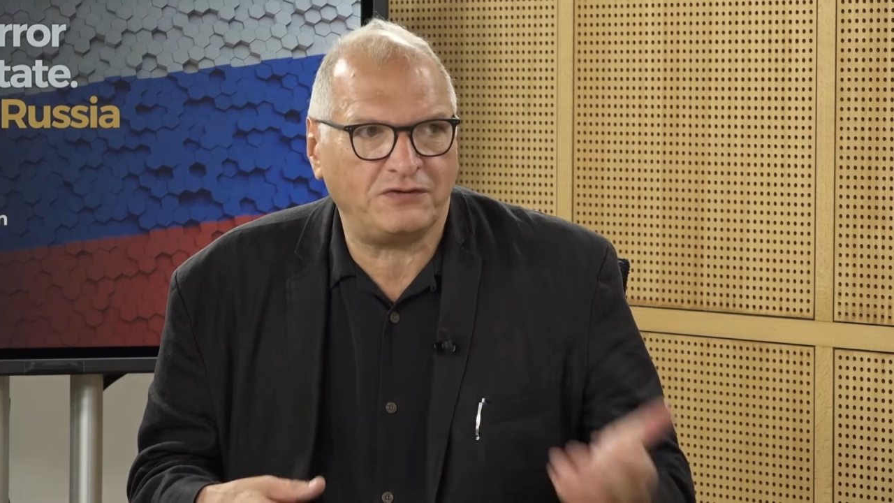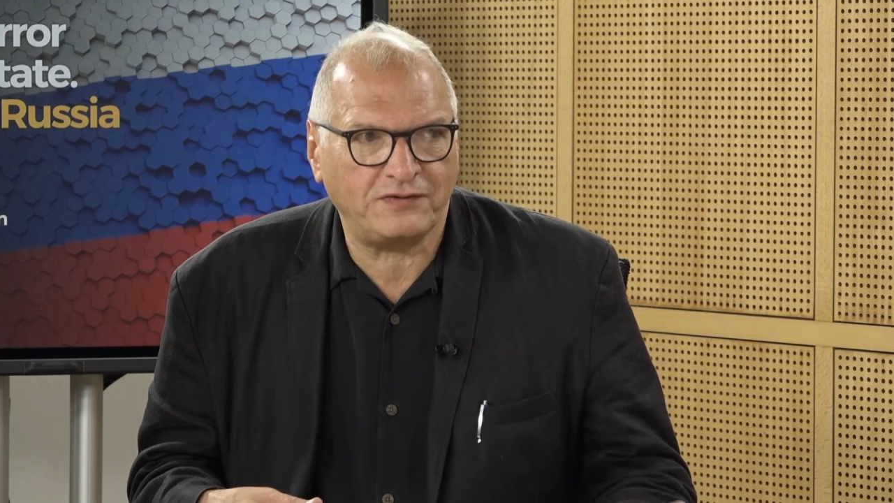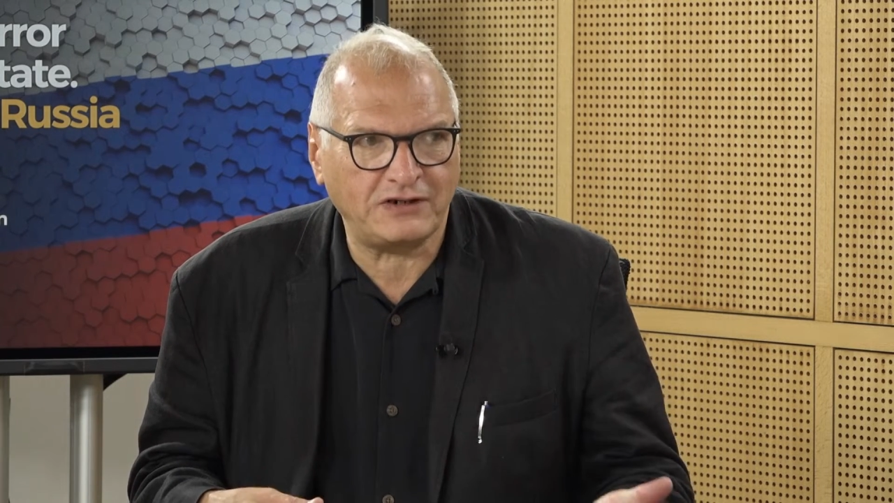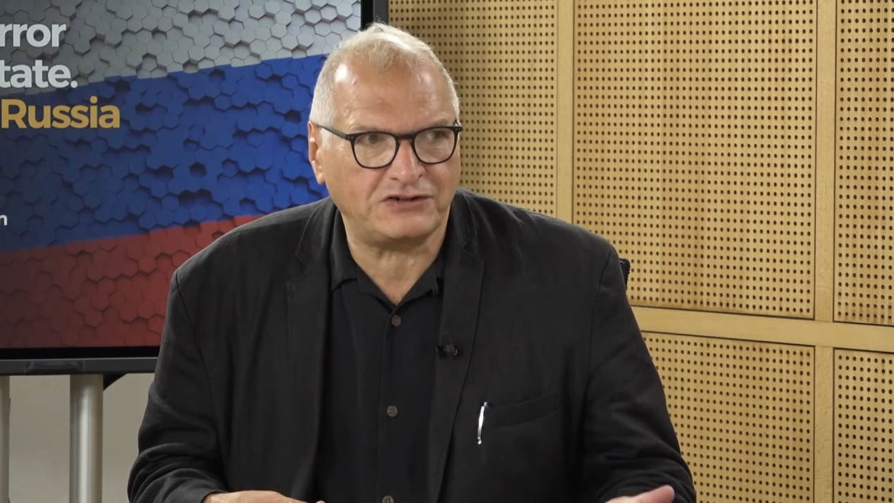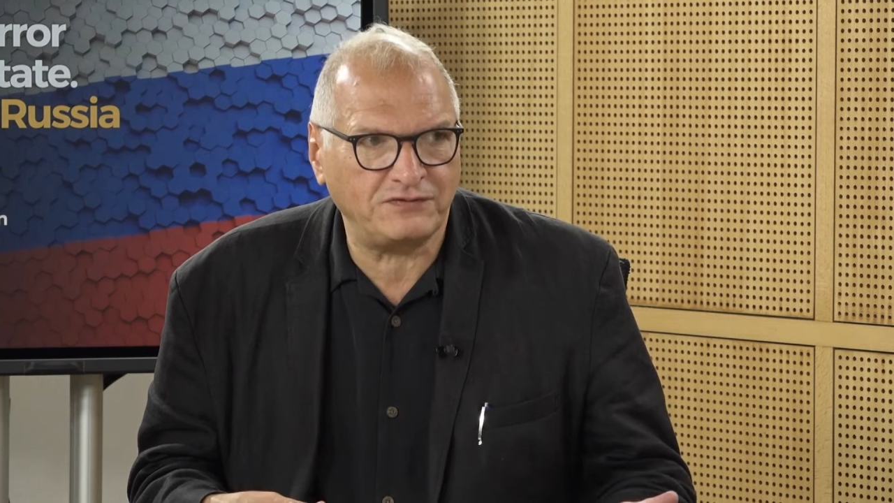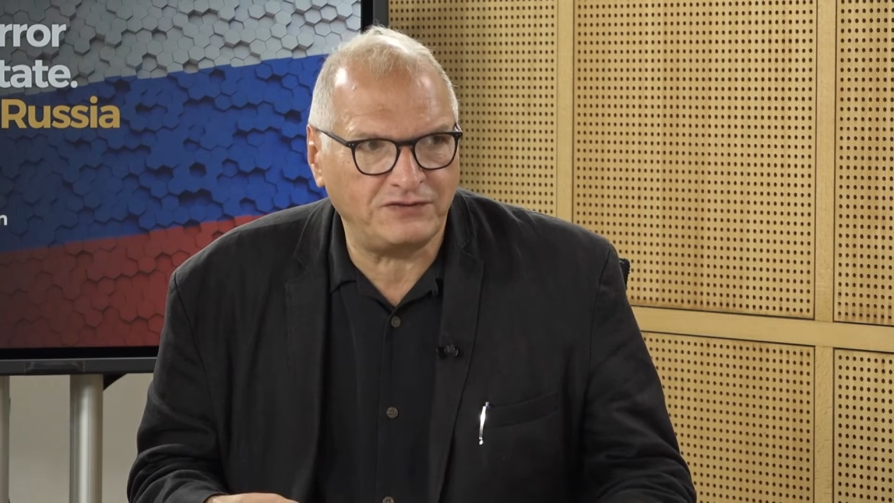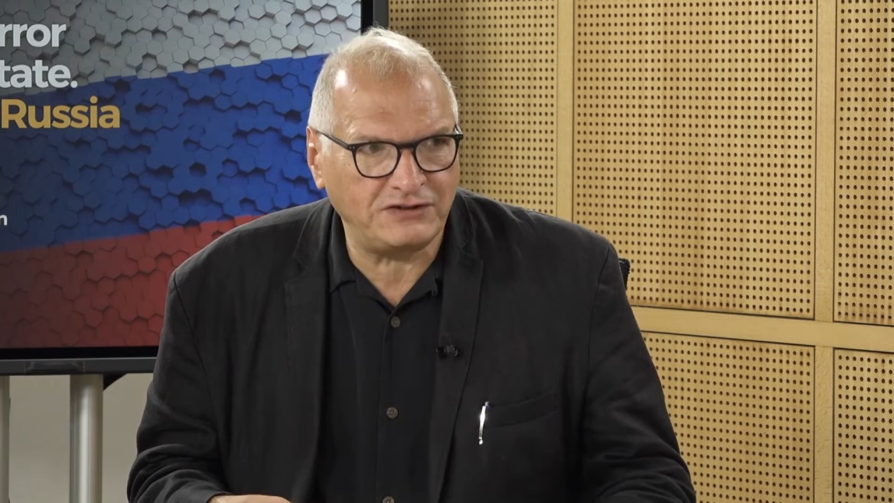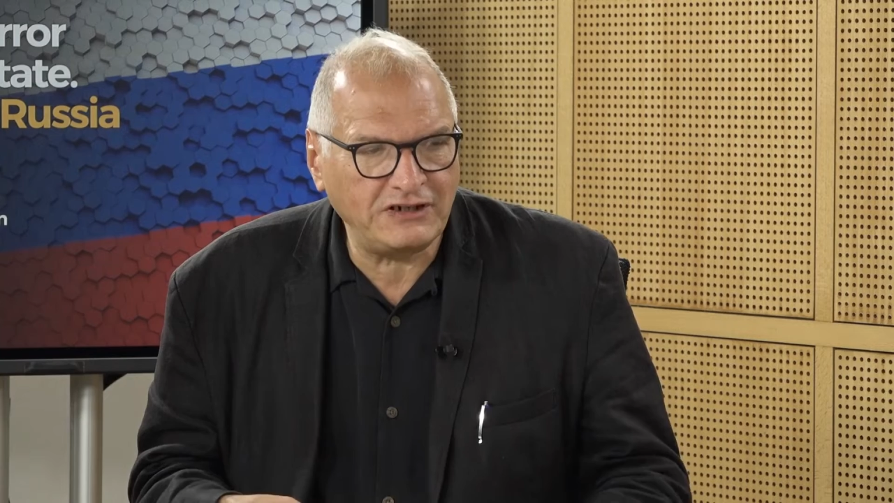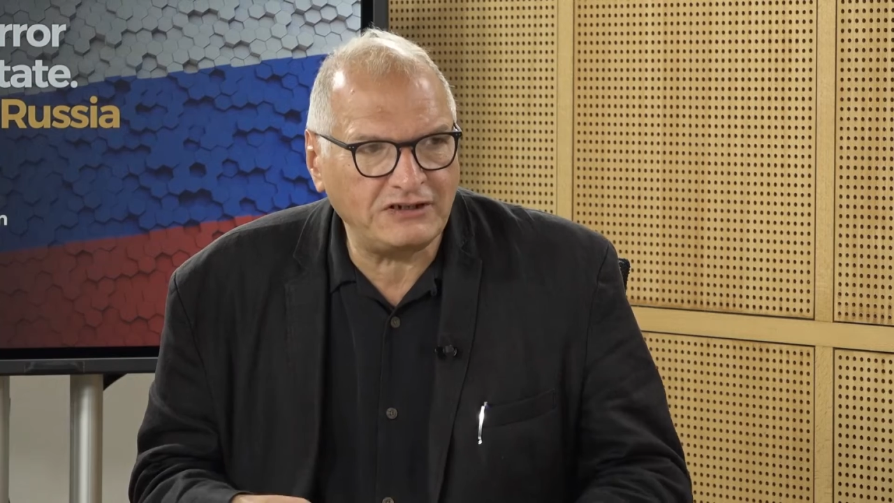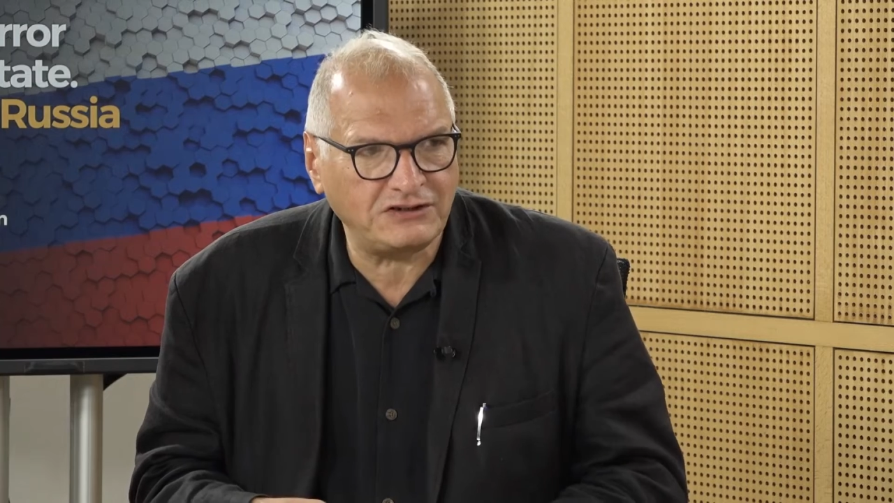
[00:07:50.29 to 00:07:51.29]
of Russian
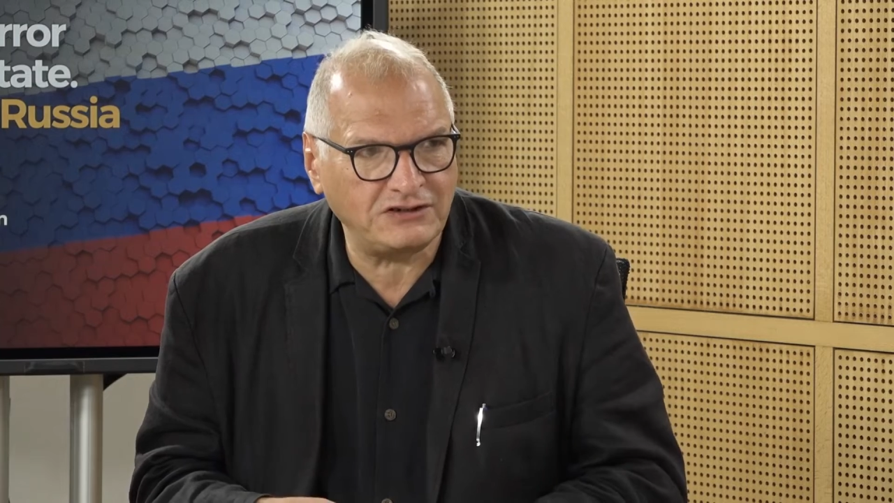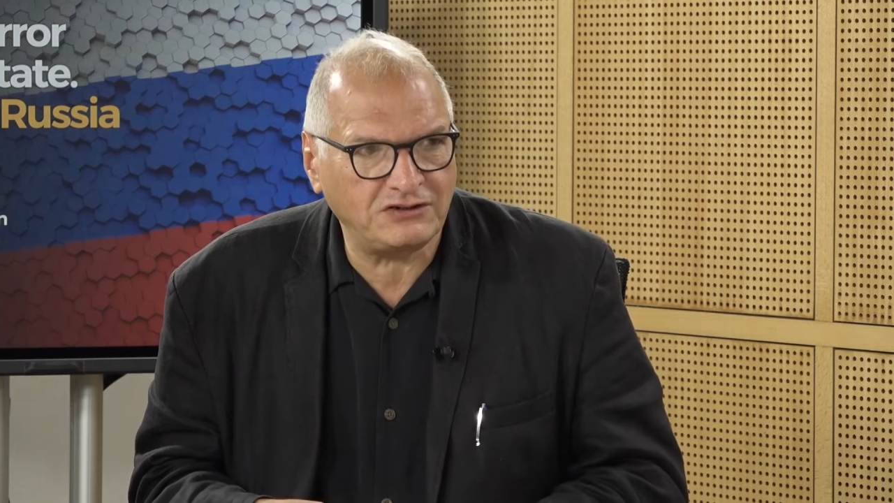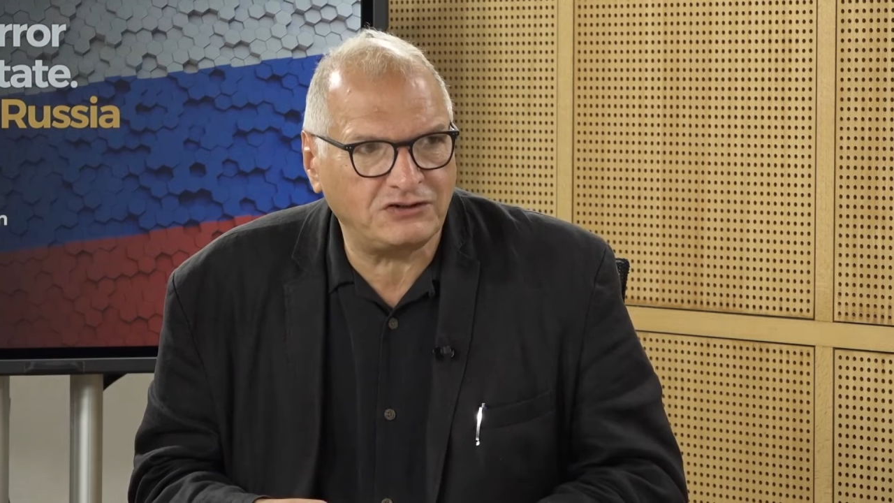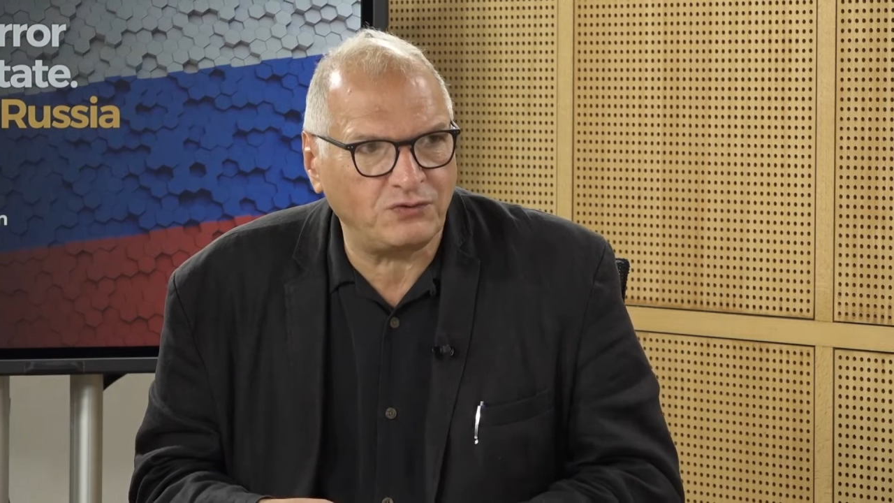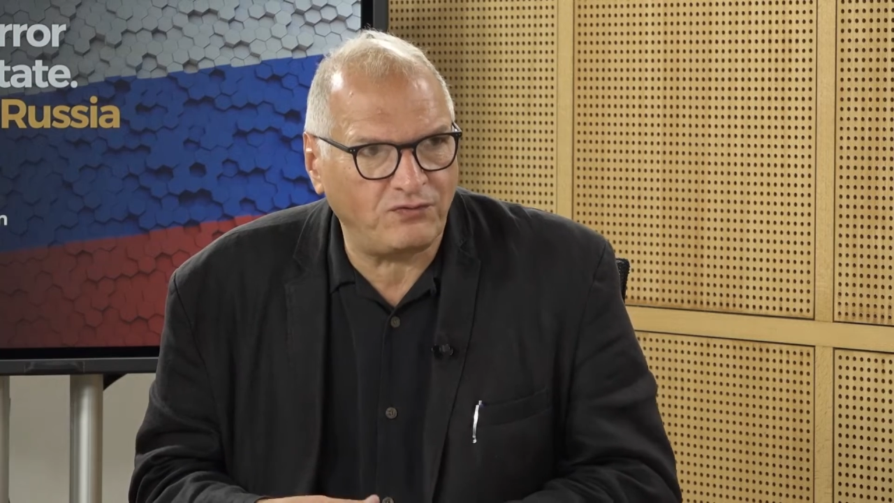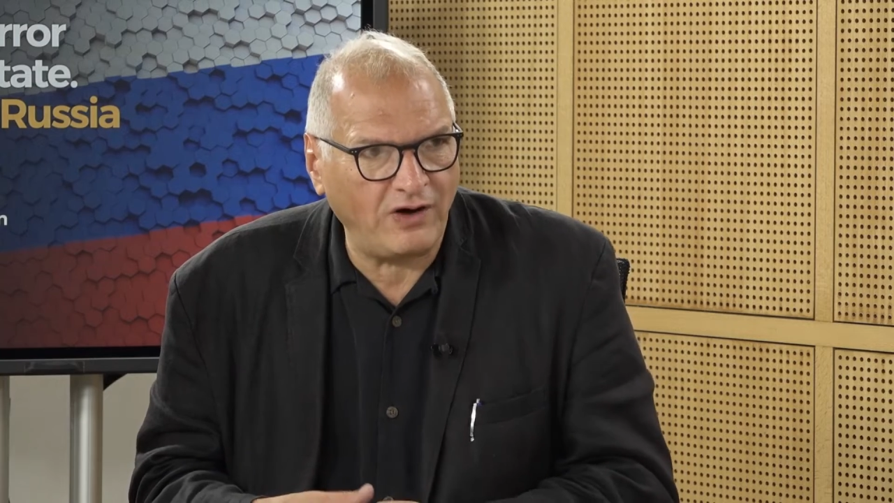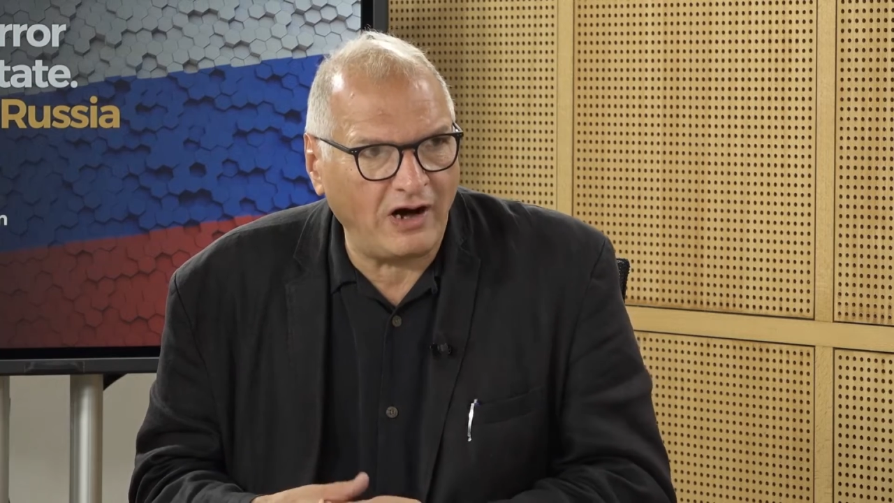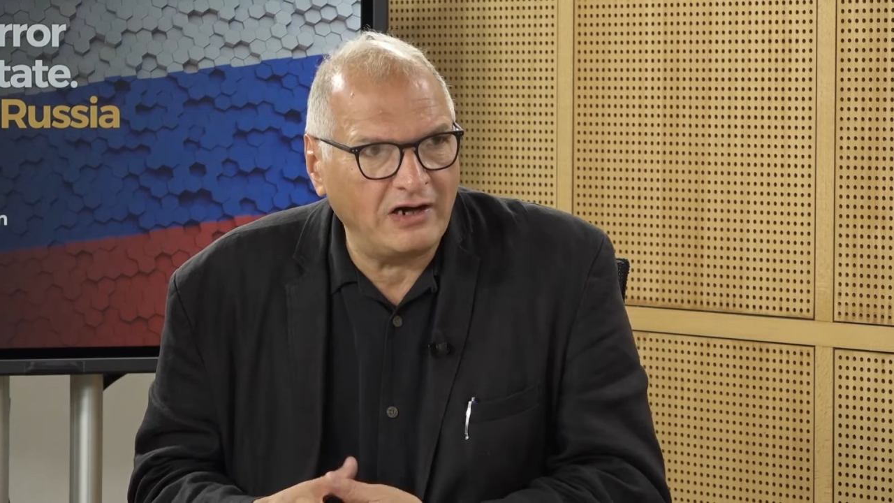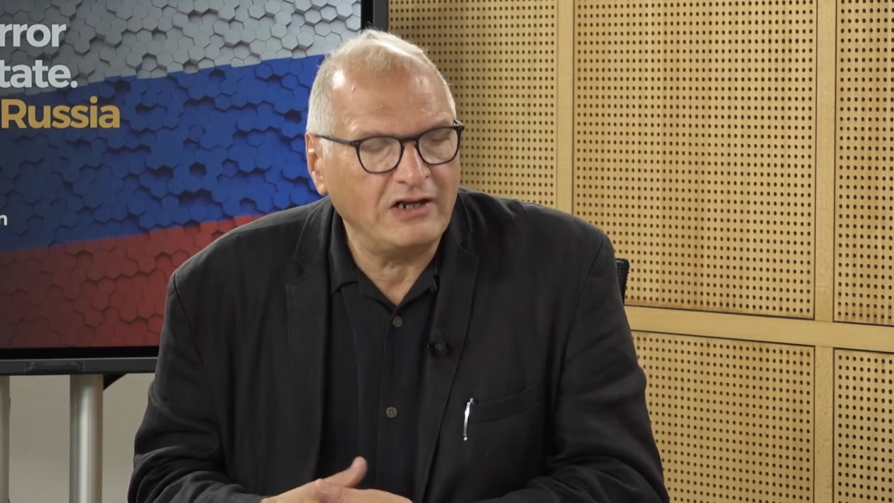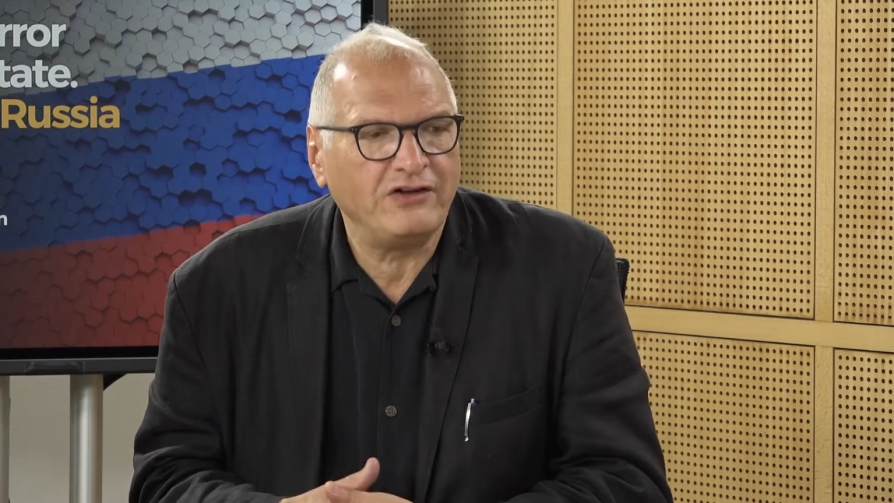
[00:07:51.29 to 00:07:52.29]
Federation. It's too far.